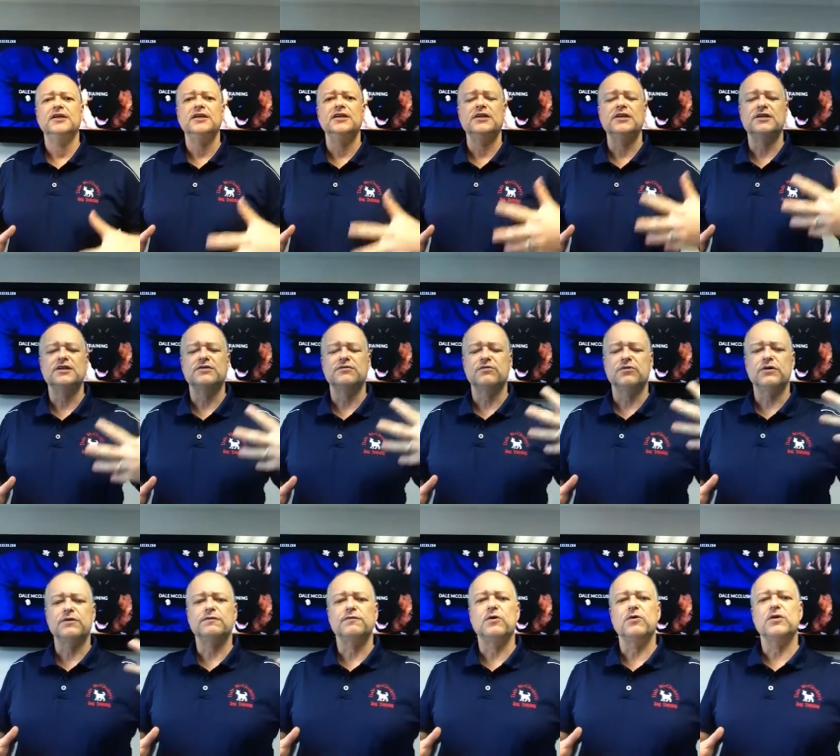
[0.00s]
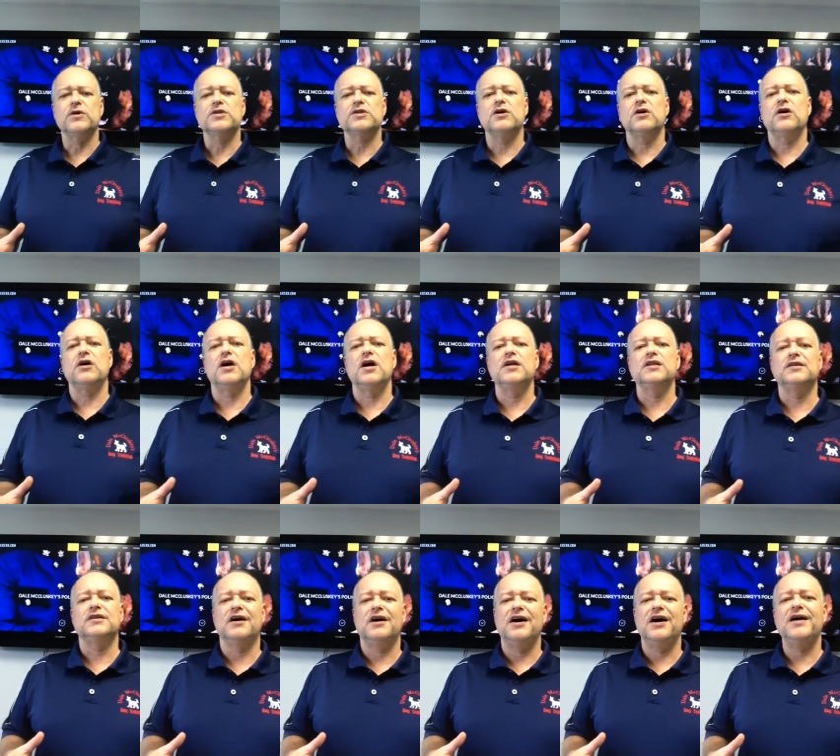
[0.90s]
is really focused
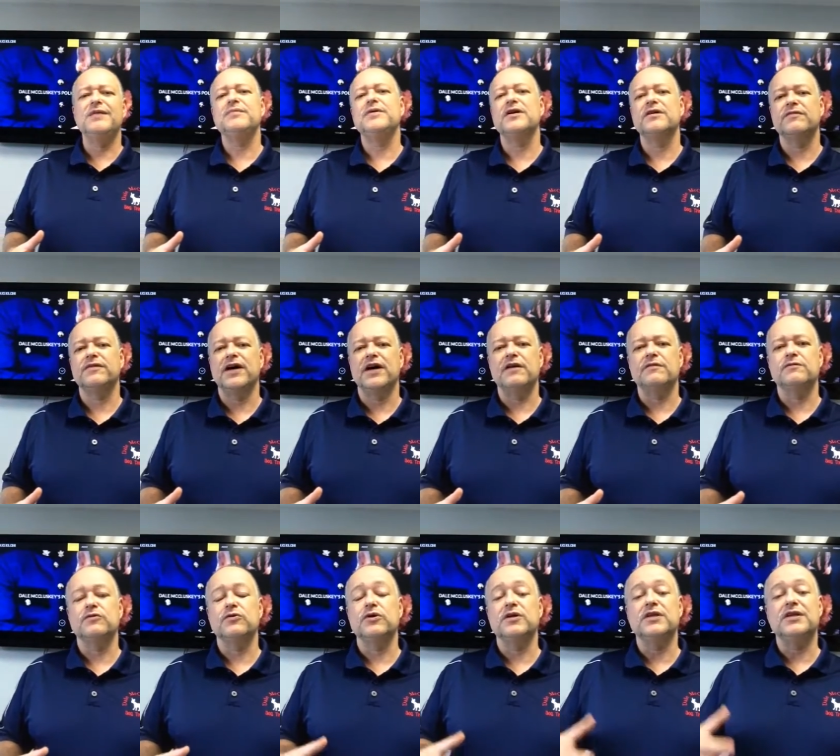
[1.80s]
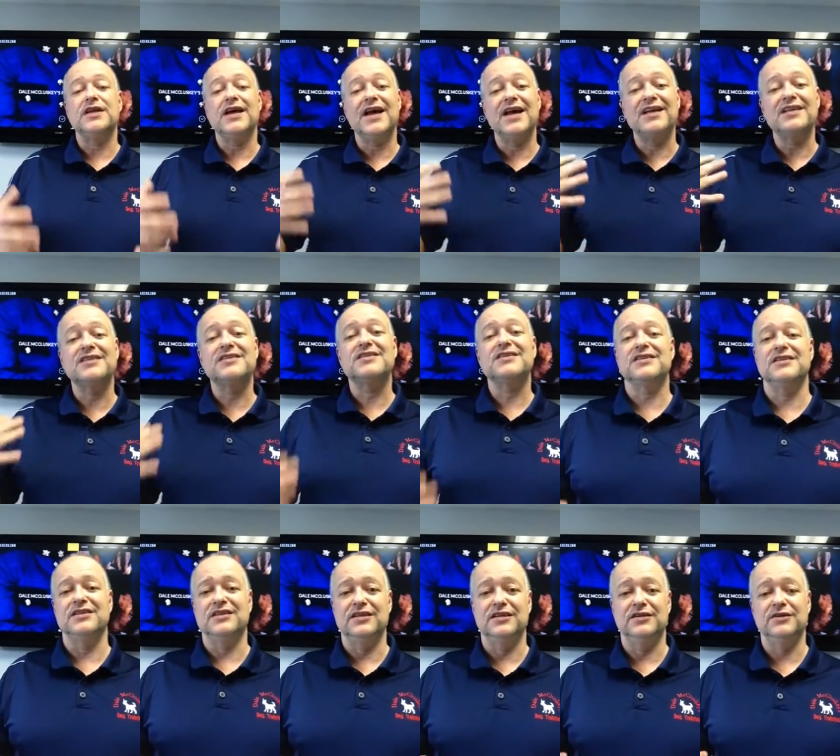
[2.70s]
on timing of that, for
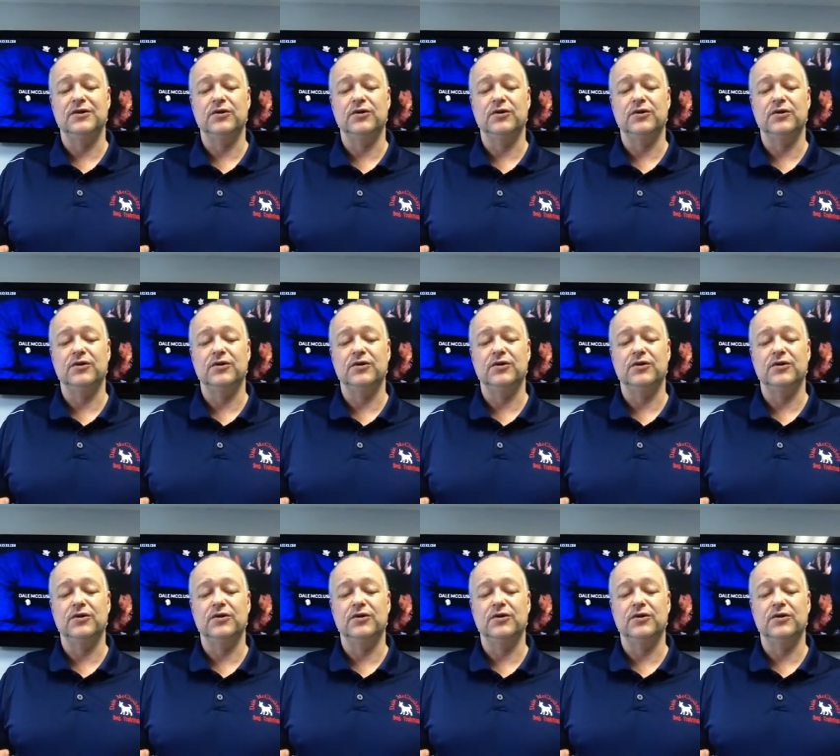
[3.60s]
intensity,